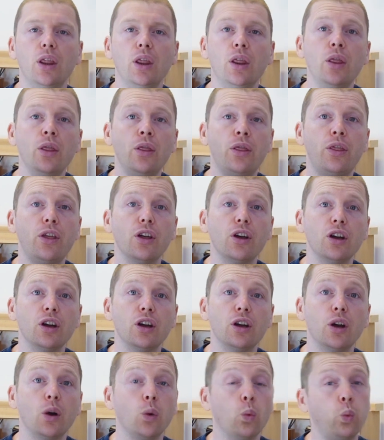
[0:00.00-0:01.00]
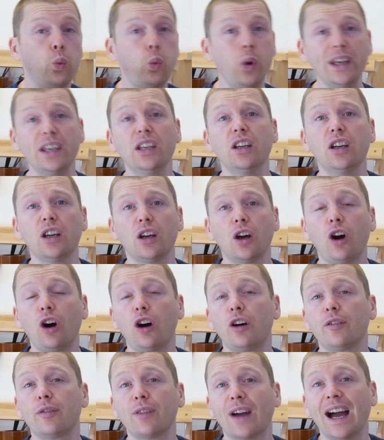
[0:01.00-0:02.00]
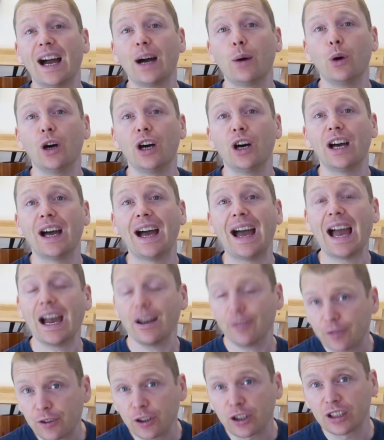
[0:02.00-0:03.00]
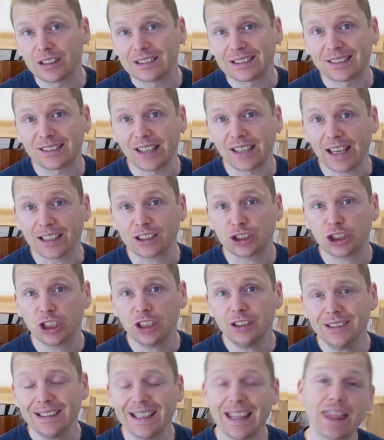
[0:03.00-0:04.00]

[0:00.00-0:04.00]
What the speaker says: The winner of our African section,